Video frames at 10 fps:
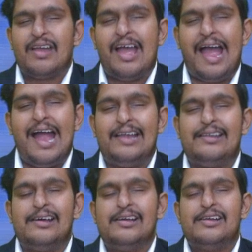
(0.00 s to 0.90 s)

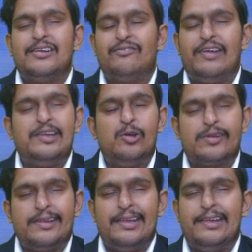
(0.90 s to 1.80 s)
And when you
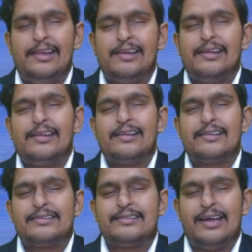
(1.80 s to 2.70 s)
see,
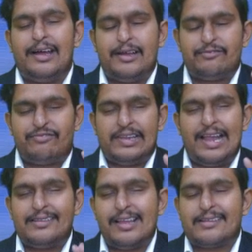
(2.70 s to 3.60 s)
the
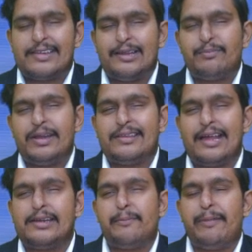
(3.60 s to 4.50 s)
financial statements are
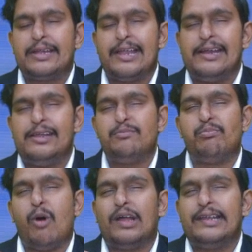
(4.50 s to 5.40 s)
depicted in
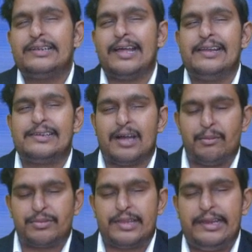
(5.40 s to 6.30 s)
monetary
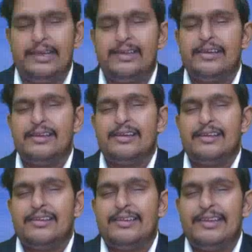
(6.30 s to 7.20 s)
terms, yani
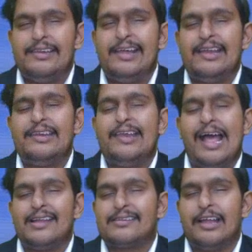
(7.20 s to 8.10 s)
Indian
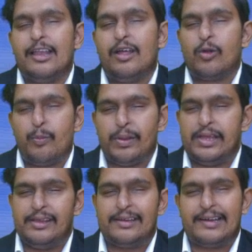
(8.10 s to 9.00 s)
National Rupee,
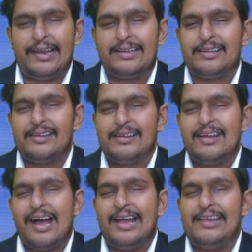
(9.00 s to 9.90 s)
correct?
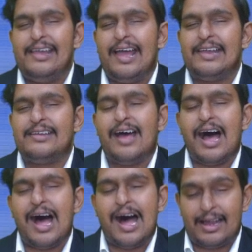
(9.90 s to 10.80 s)

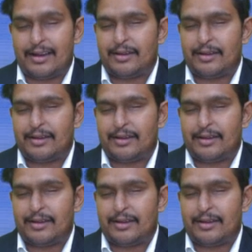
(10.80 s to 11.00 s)
INR.